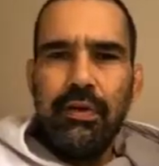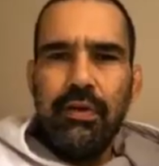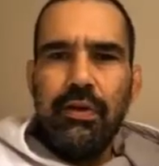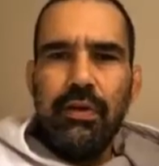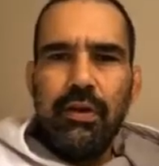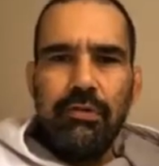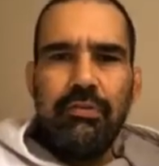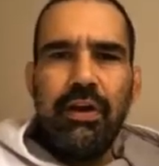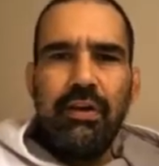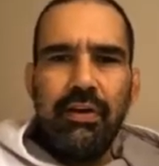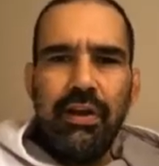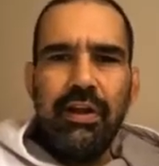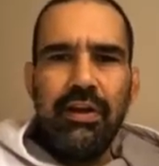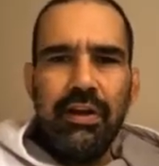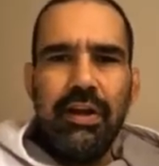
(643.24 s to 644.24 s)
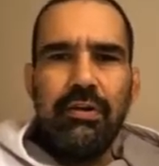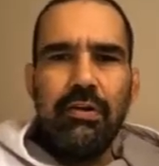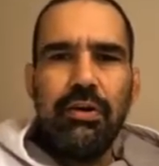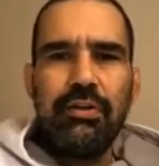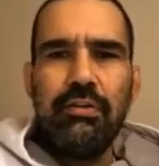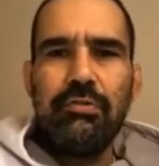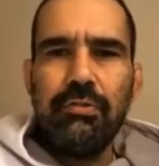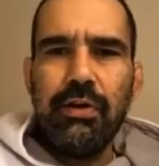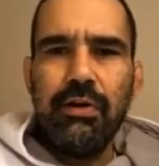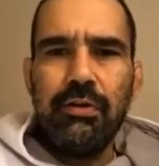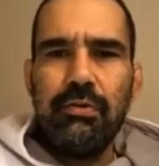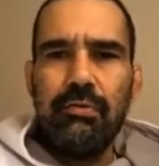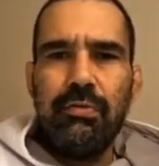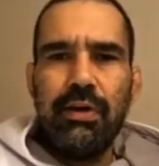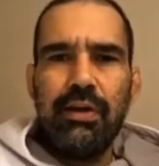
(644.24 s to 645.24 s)
because I learn a lot as
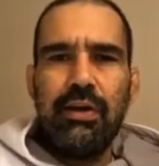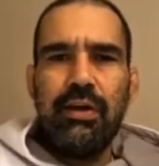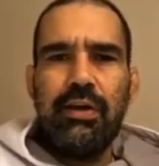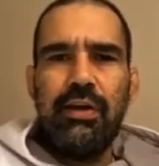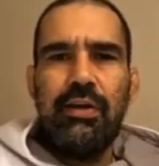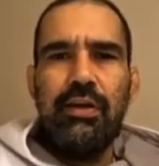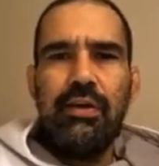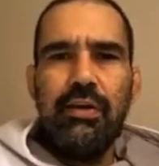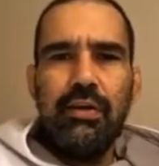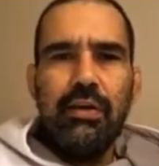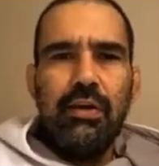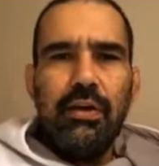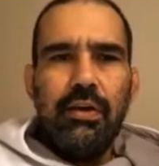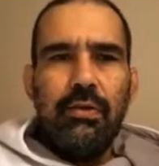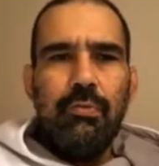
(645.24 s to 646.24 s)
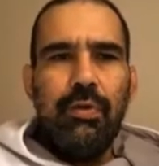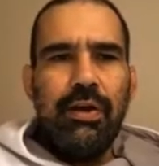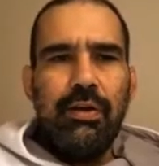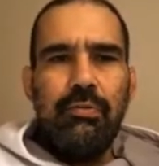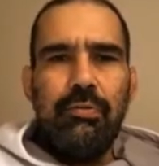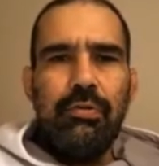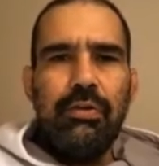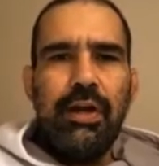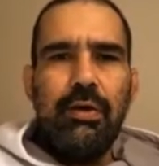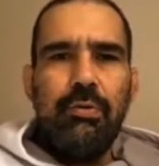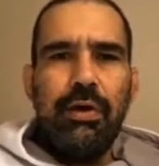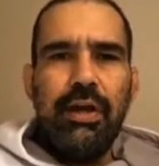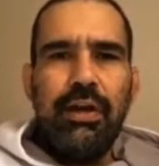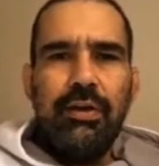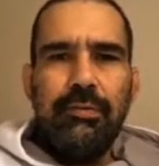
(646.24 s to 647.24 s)
well when I row
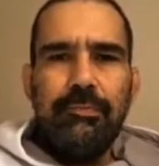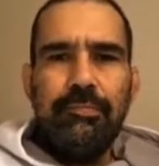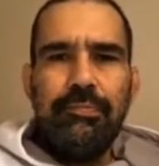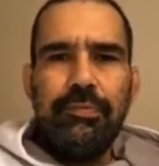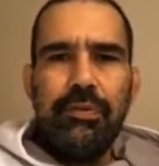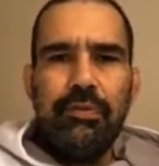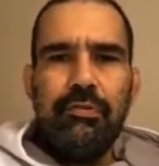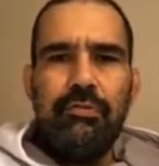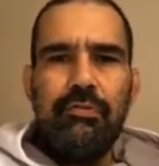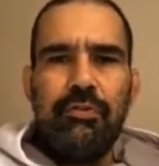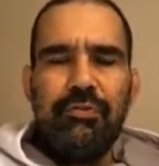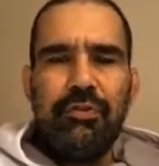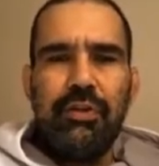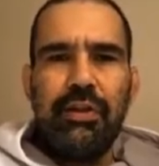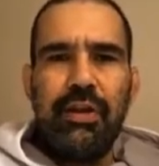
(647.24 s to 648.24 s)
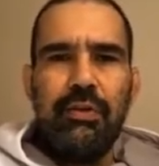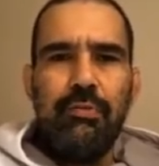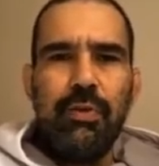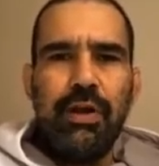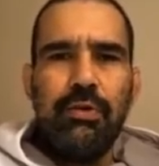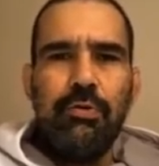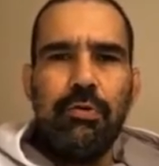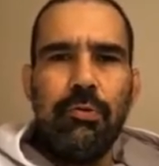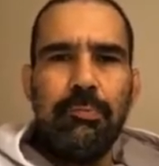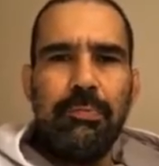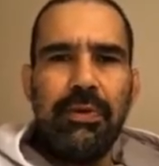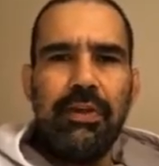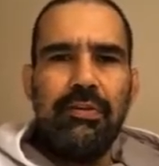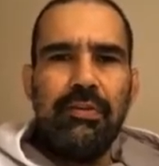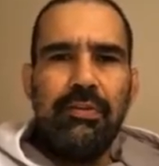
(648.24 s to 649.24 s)
that way. It's different than when you
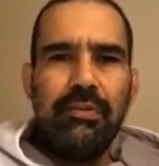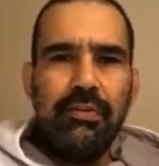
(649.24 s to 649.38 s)
compete.